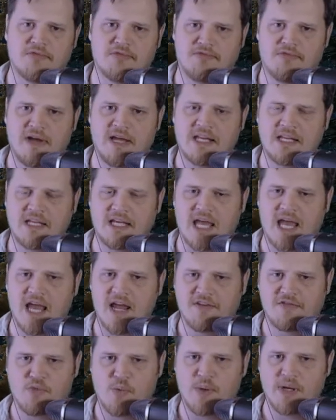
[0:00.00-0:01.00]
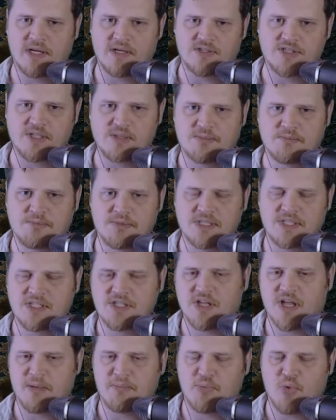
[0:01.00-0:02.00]
fighting everyone else up
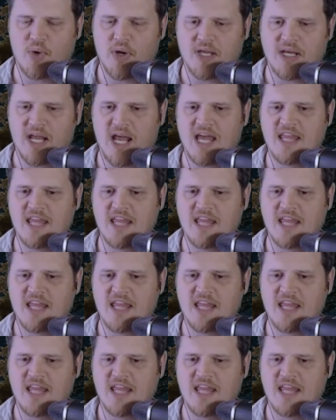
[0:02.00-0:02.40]
until that point.